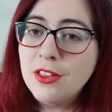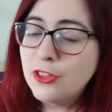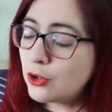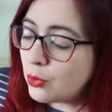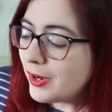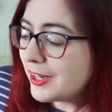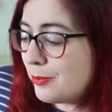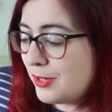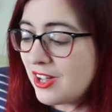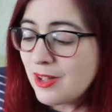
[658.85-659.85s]
The quick
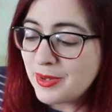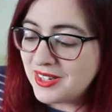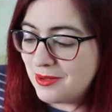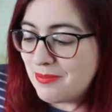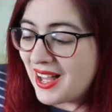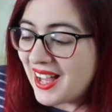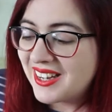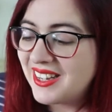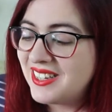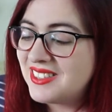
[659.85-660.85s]
blurb in the
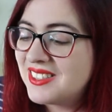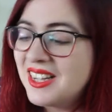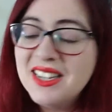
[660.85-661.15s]
back is,